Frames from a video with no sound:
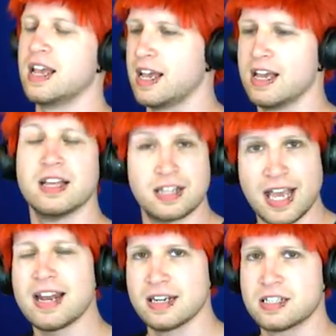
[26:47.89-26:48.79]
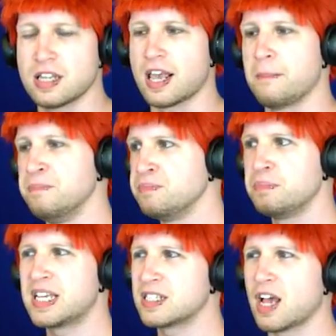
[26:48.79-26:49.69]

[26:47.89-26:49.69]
uh, get into the game. Because